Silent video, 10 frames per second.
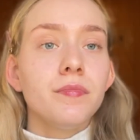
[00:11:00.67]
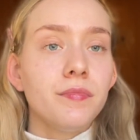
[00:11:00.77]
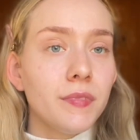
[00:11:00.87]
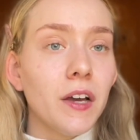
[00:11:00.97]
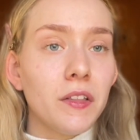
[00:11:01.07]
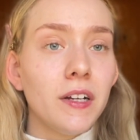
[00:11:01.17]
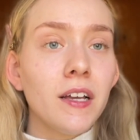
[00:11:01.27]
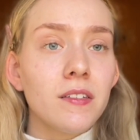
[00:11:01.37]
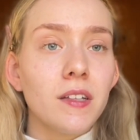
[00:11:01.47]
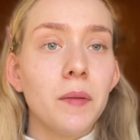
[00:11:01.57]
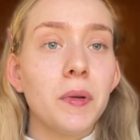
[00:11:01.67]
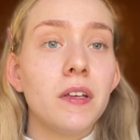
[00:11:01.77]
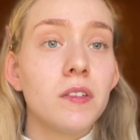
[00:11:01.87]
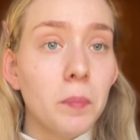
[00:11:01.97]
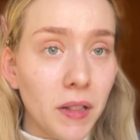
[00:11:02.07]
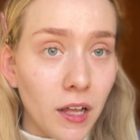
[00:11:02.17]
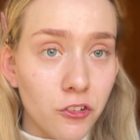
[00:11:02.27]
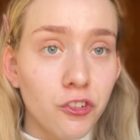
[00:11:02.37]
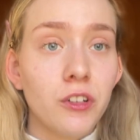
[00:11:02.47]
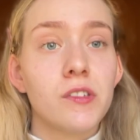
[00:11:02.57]
Now the next step is
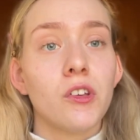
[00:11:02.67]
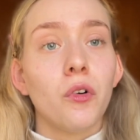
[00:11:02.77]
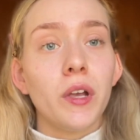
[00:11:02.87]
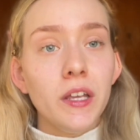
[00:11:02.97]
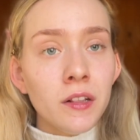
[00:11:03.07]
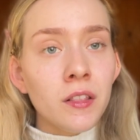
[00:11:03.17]
blush. So in